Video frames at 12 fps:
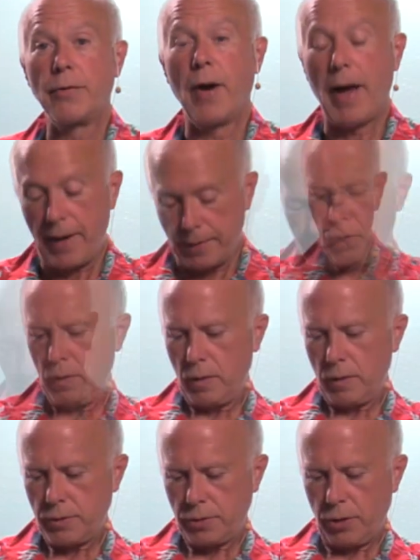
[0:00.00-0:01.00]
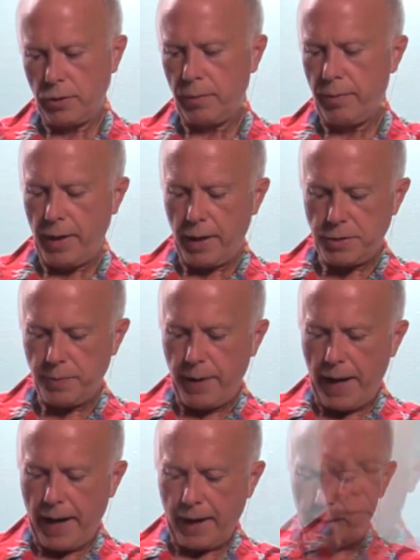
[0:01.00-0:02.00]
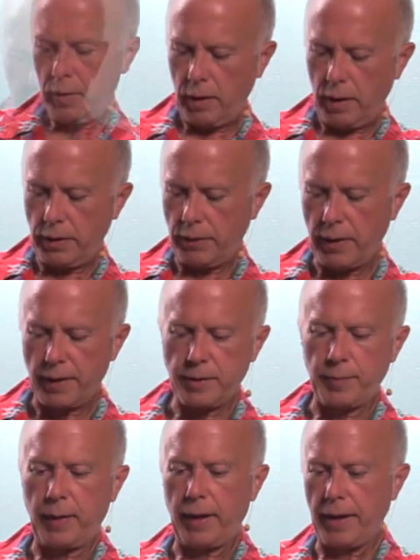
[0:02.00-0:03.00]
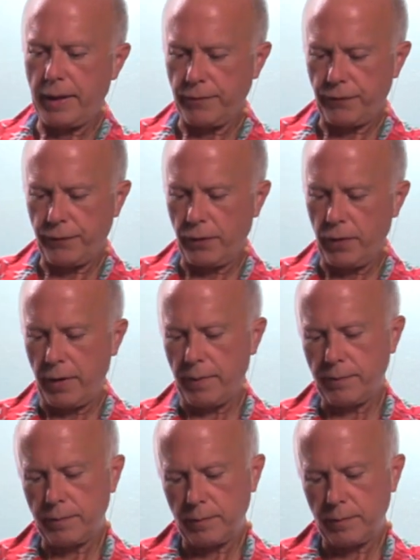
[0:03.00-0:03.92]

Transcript: ride. Total mesh back, and you got the plate in front.